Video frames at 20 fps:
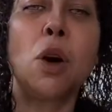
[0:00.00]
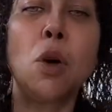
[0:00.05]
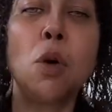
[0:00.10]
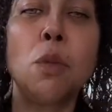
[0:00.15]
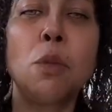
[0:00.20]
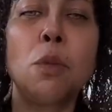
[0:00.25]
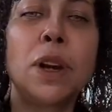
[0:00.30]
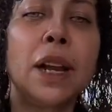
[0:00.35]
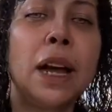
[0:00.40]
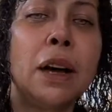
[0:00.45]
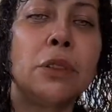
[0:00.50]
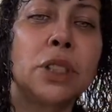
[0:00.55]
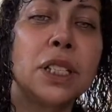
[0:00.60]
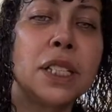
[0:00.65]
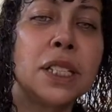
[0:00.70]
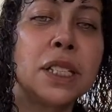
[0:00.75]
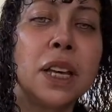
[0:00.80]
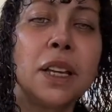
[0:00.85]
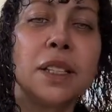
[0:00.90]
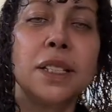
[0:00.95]
home
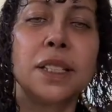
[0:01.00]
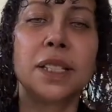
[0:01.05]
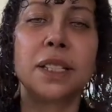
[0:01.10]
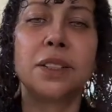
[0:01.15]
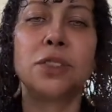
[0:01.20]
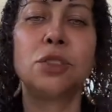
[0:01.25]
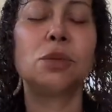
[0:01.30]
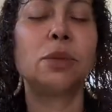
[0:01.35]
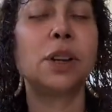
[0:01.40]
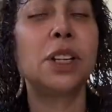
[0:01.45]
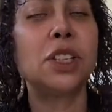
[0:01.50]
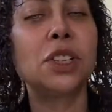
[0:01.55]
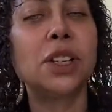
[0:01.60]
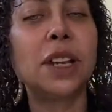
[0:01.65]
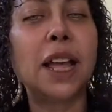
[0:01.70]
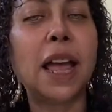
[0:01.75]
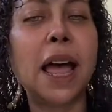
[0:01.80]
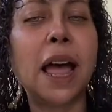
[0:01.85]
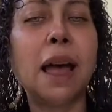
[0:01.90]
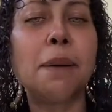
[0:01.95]
without this other
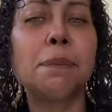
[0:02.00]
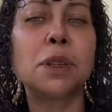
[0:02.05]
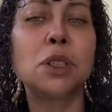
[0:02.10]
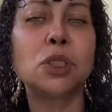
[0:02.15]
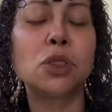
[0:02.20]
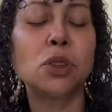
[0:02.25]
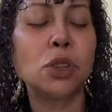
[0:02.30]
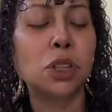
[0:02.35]
situation that happened.